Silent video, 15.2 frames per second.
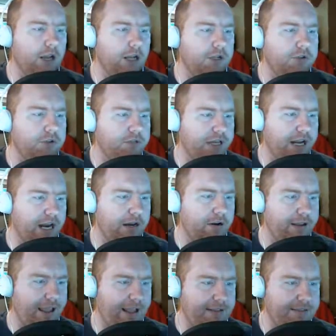got your
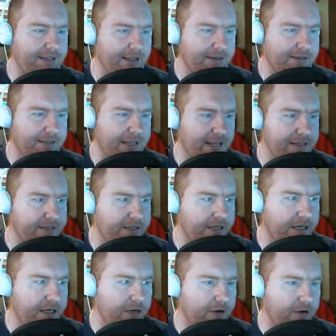standard ATX case
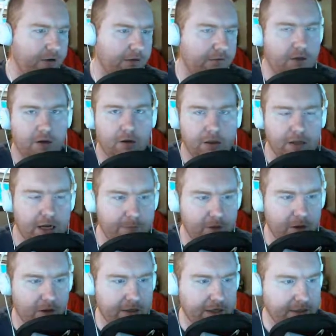here and you know, they come
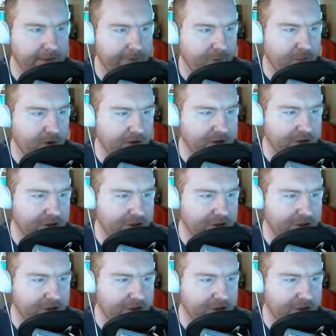in all kinds of different parts and